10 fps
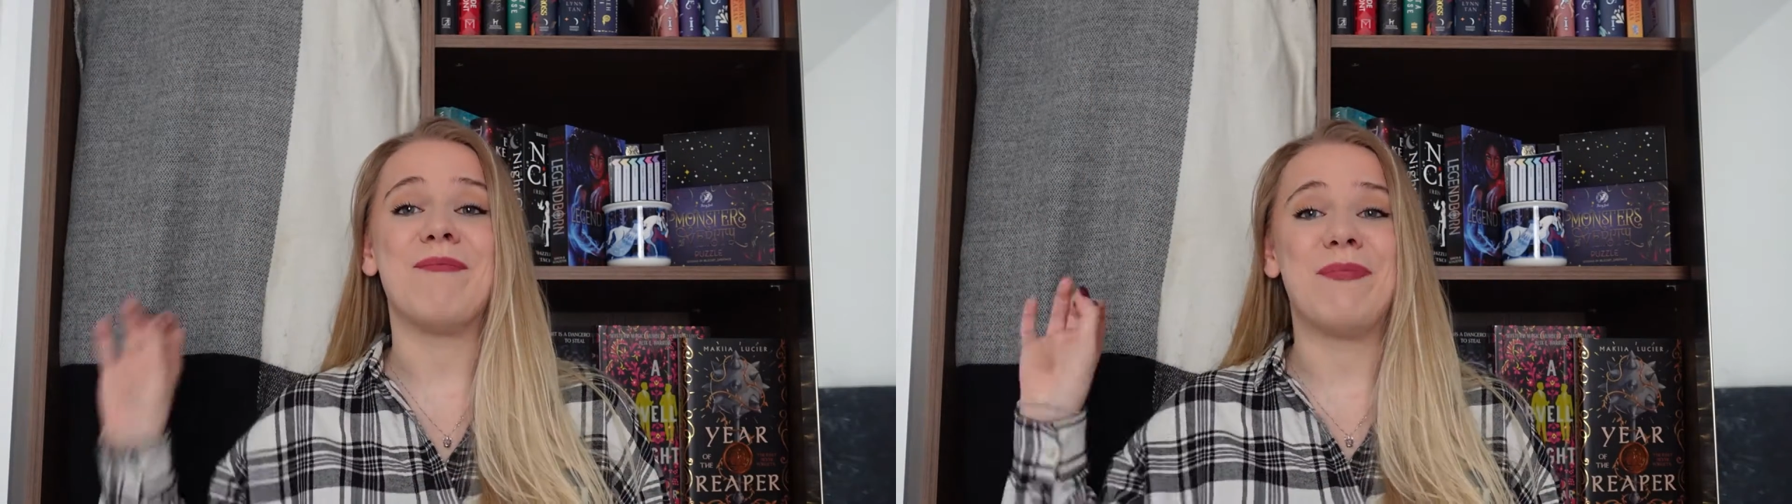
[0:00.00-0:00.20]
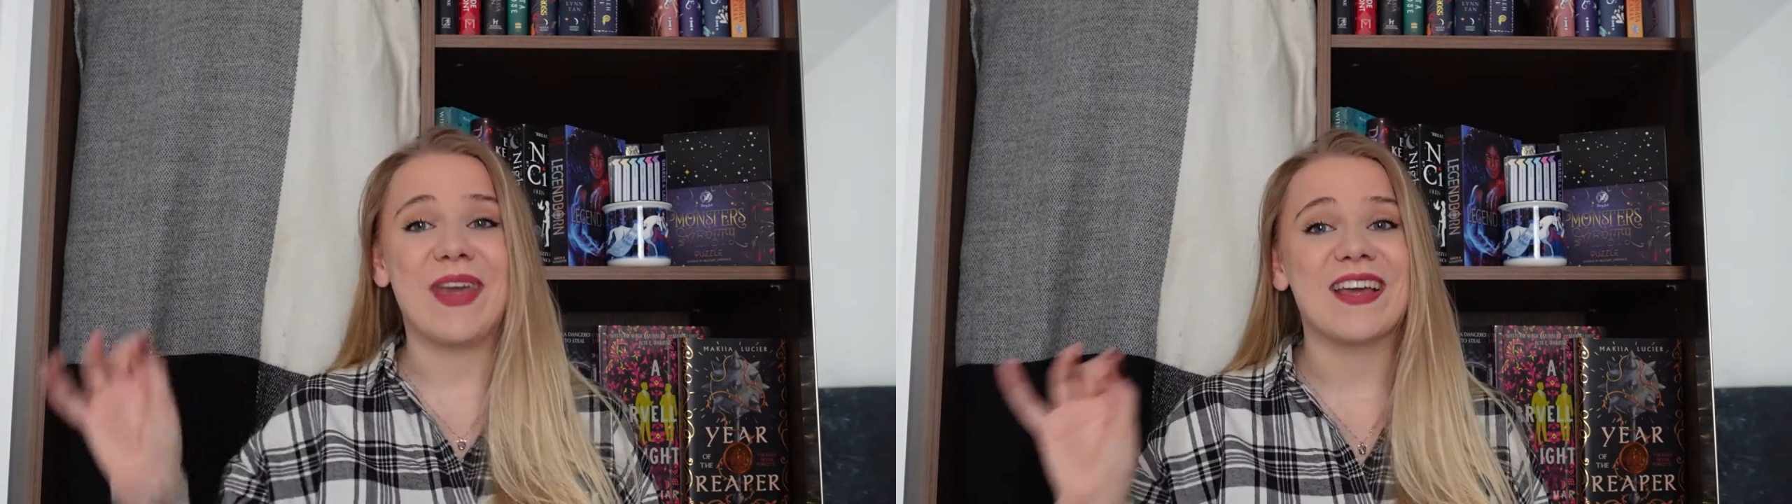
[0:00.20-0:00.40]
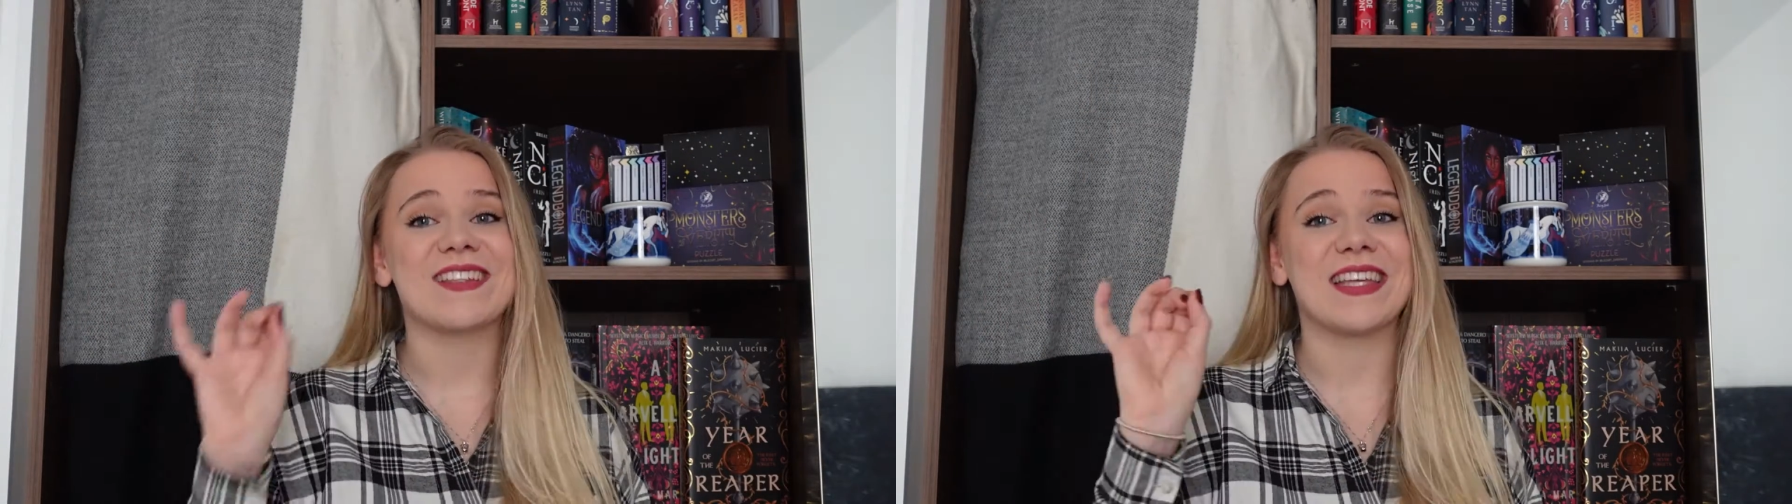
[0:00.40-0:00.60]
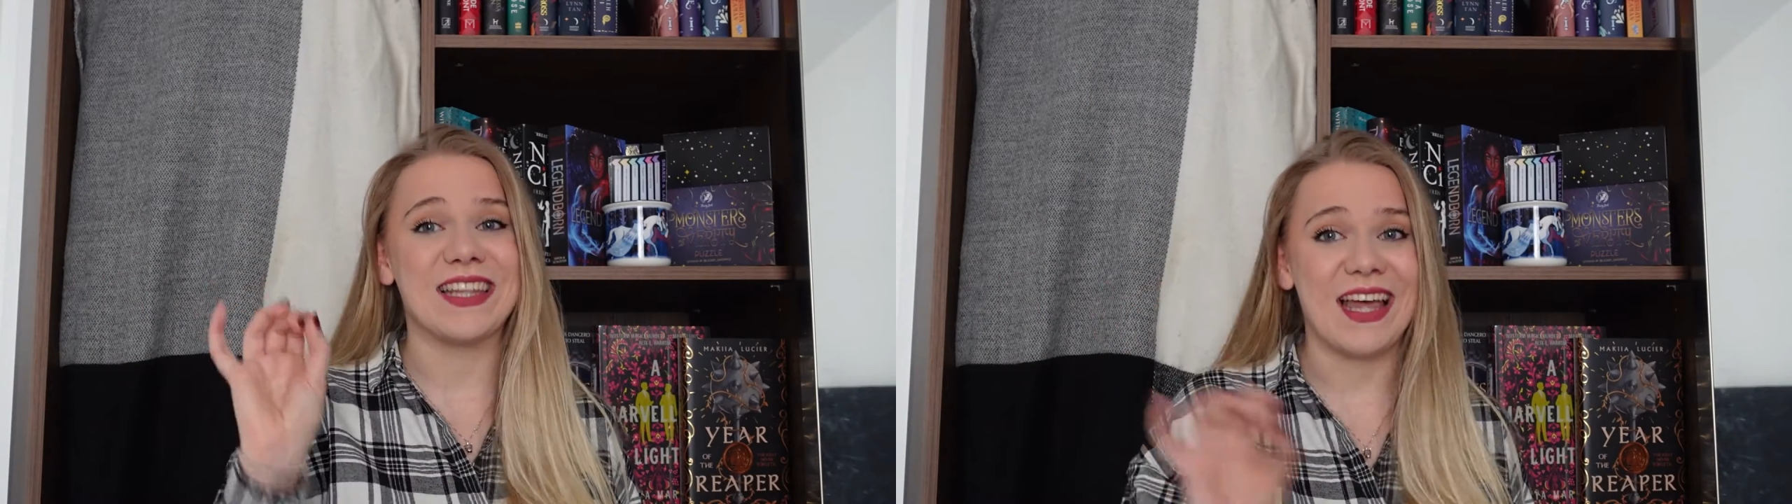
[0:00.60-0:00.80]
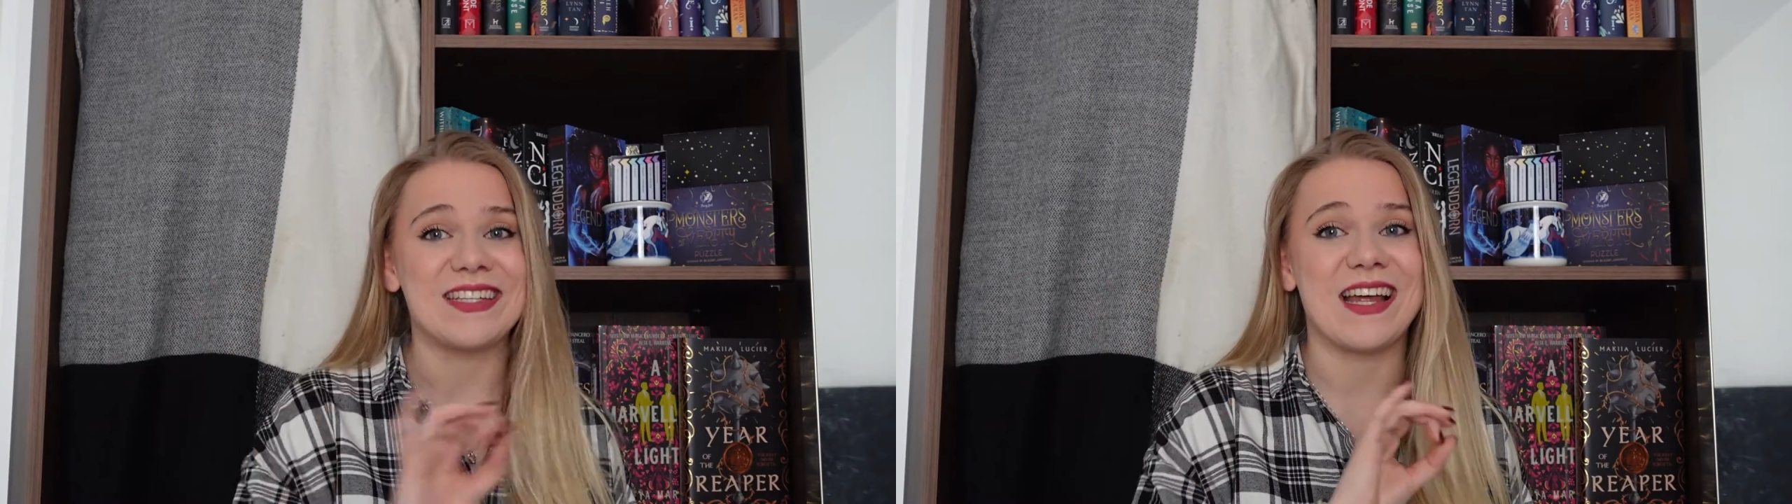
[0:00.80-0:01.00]
biggest
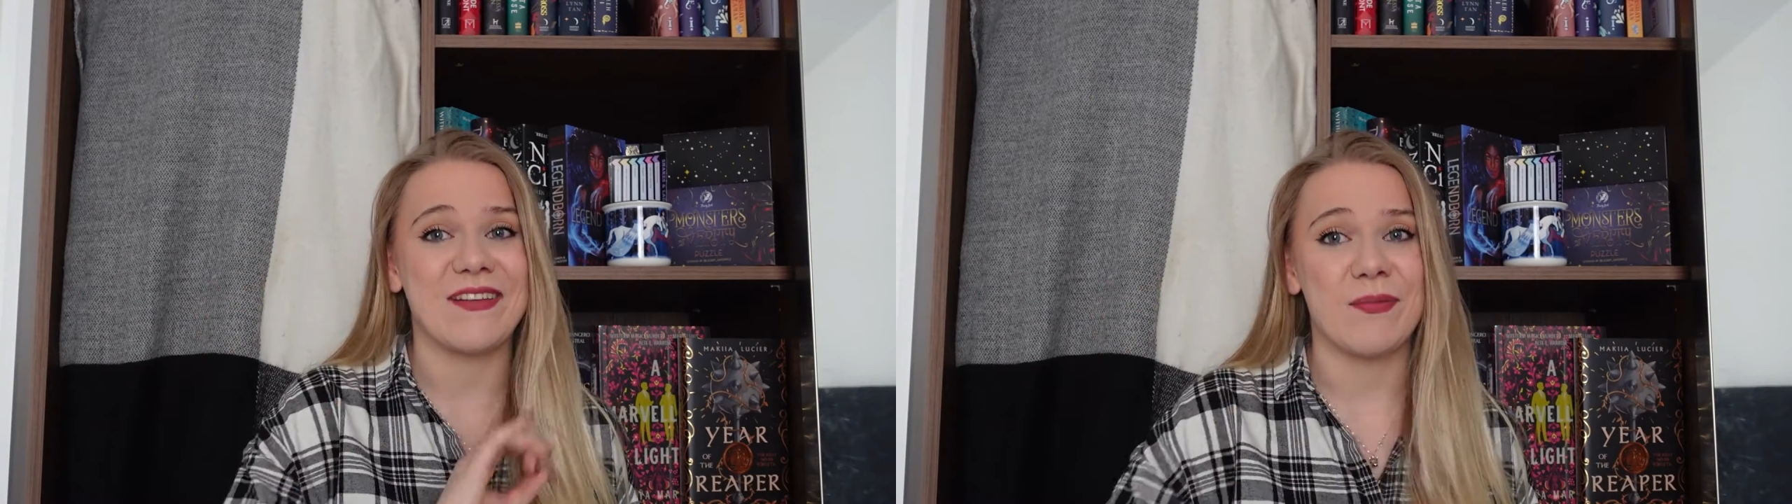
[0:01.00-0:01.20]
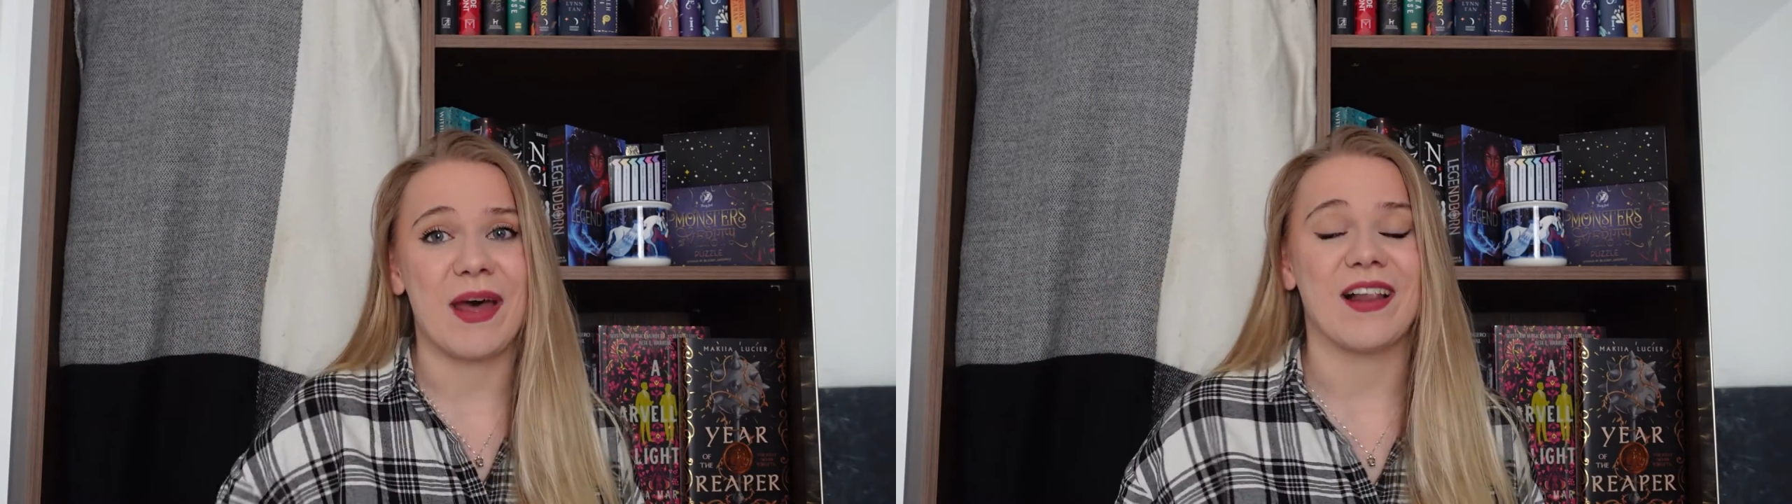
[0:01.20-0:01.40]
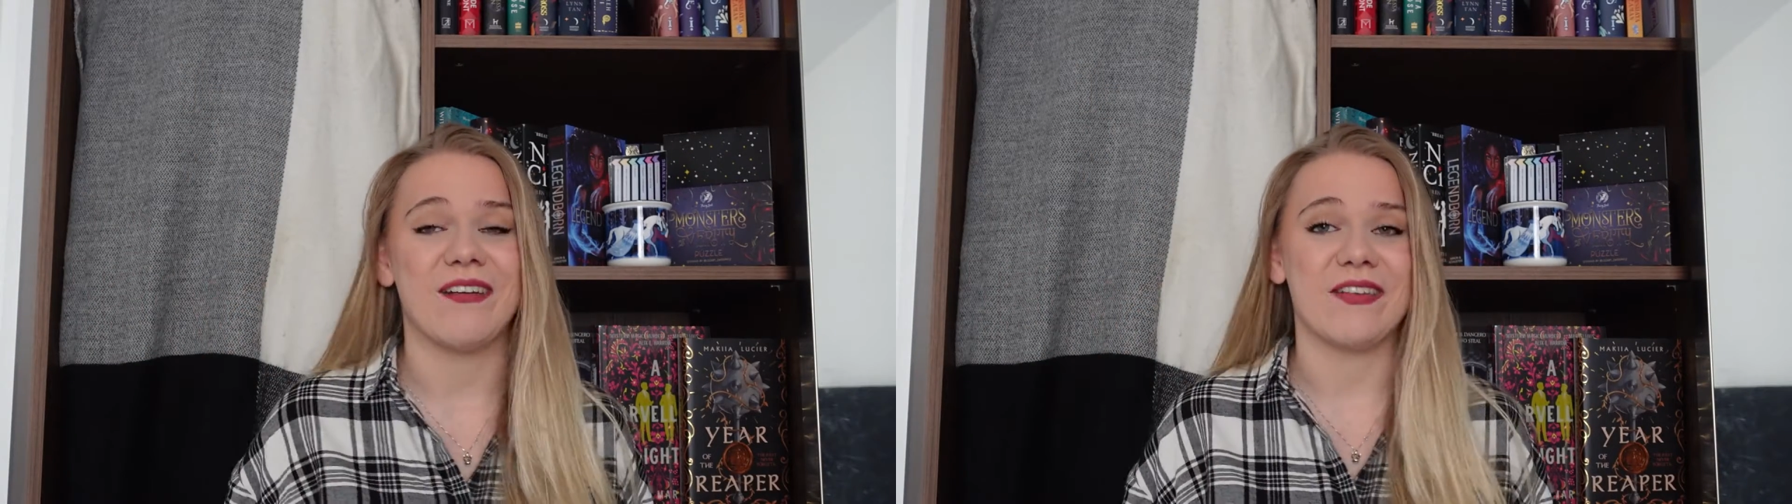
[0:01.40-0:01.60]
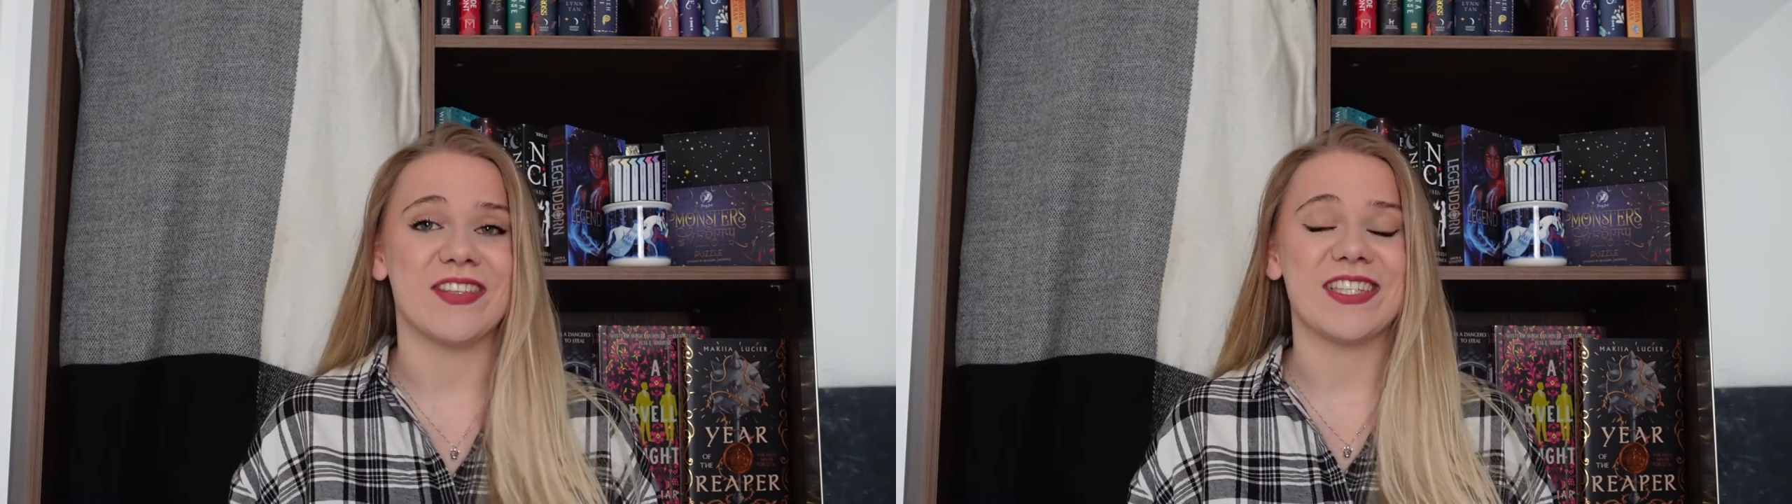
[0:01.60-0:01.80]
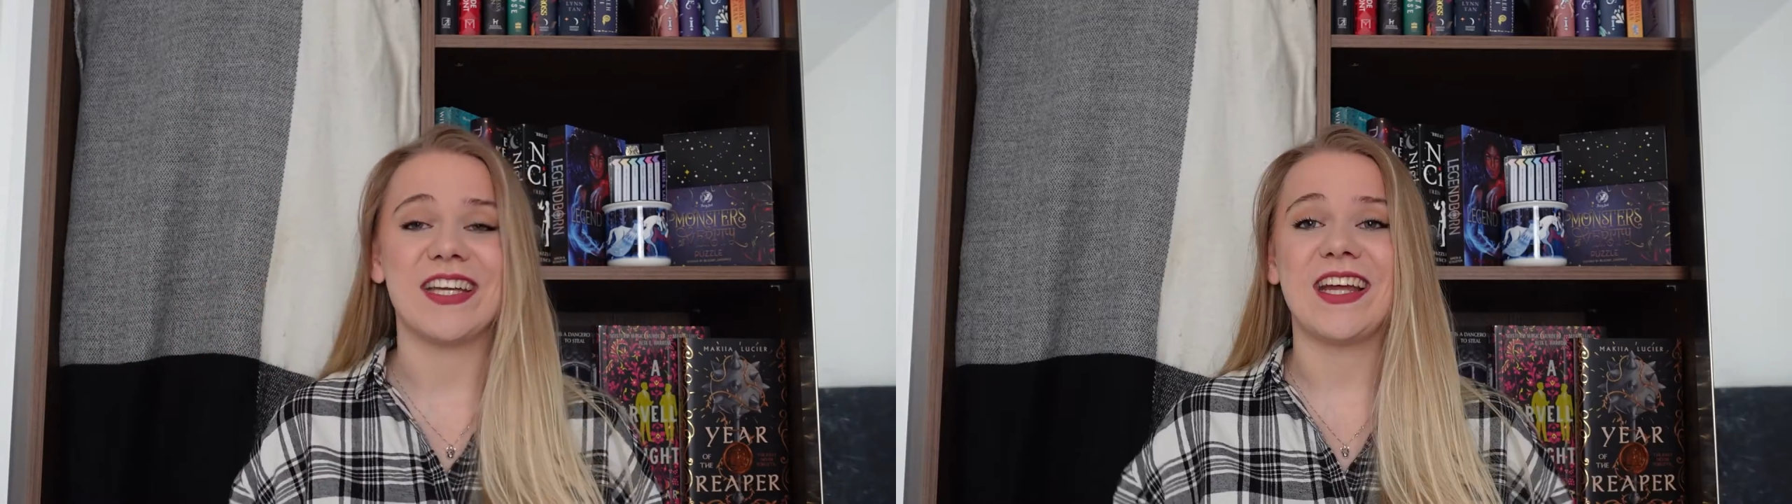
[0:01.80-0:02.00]
letdown of a battle I've
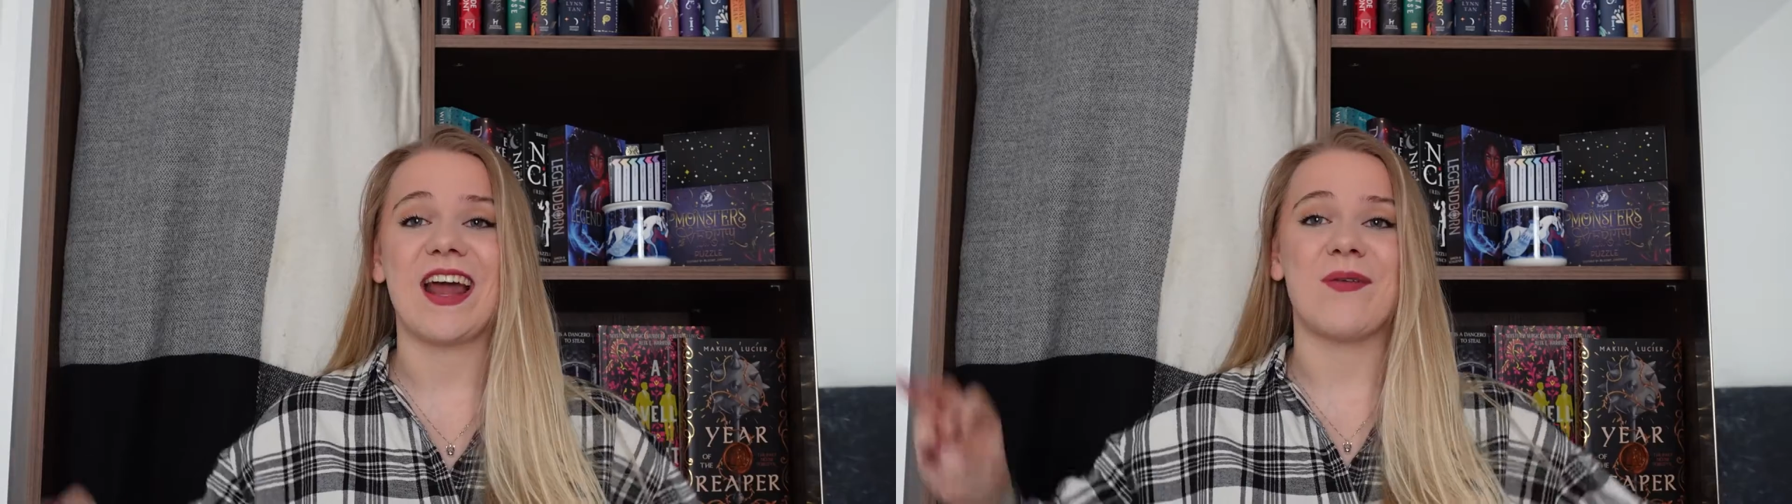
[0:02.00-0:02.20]
ever seen.